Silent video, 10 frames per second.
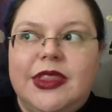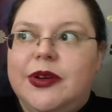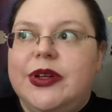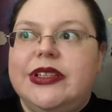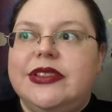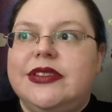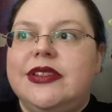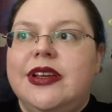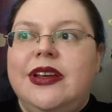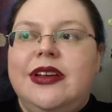There is
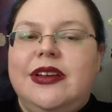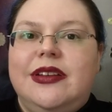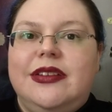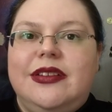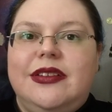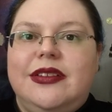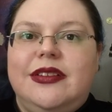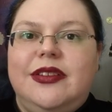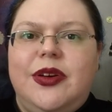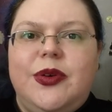
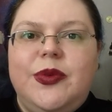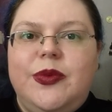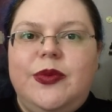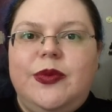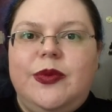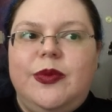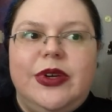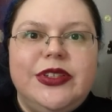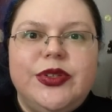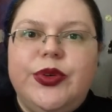no
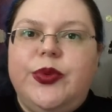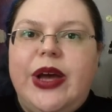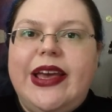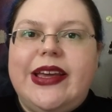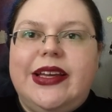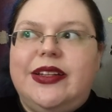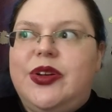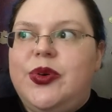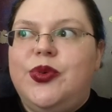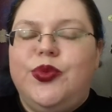one true way,
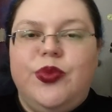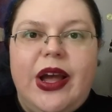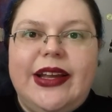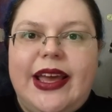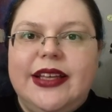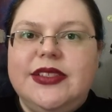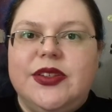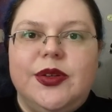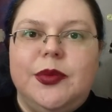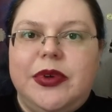no right
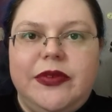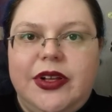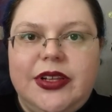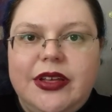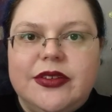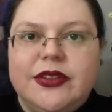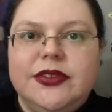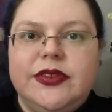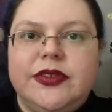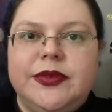answer above all
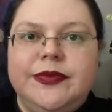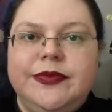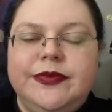others."